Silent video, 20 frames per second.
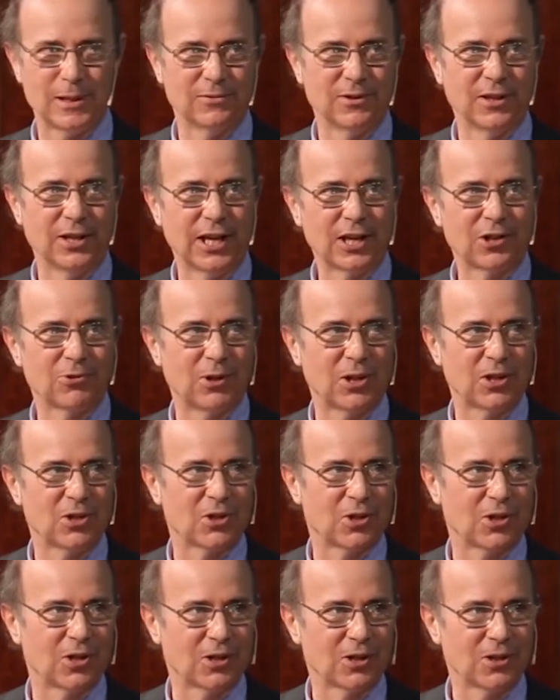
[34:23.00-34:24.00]
of electric
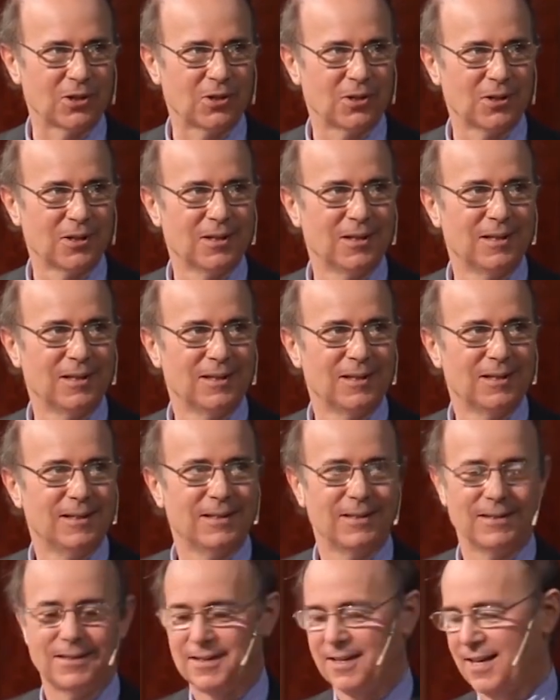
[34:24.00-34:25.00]
charge,
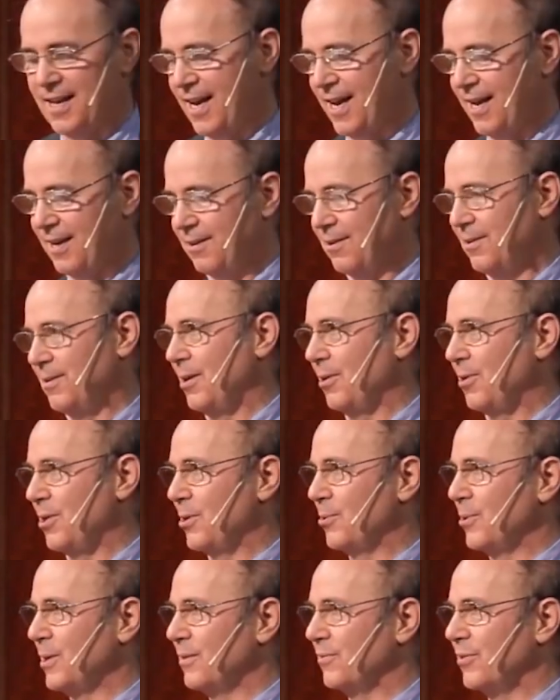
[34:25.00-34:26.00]
and the
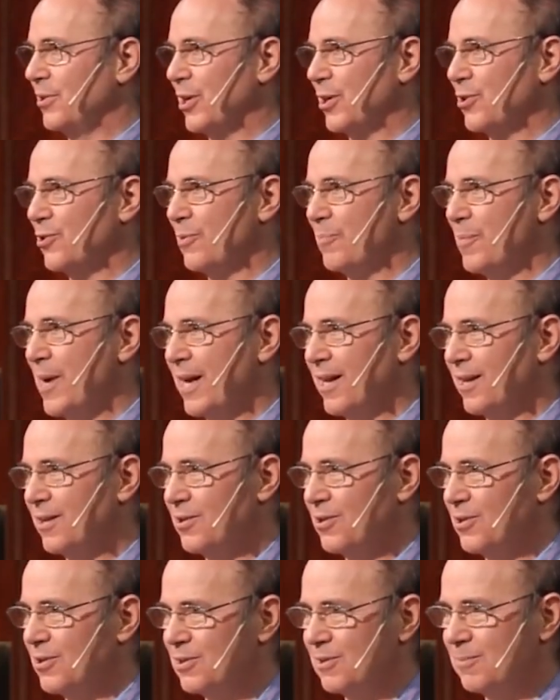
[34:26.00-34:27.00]
theory of
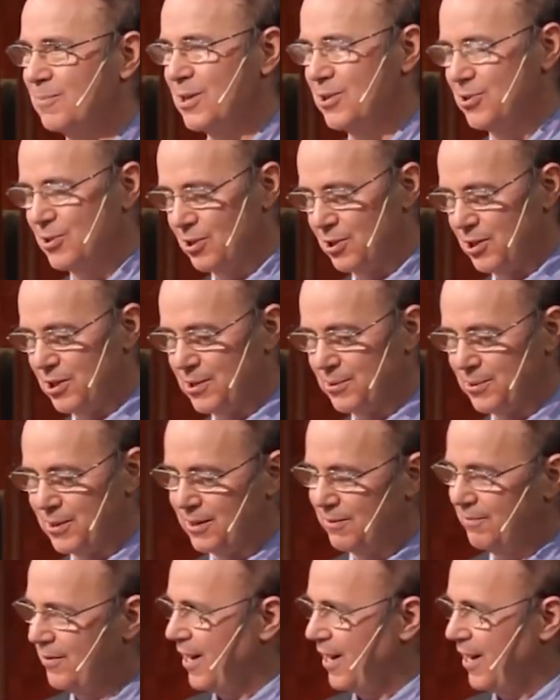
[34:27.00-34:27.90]
electromagnetism is the theory of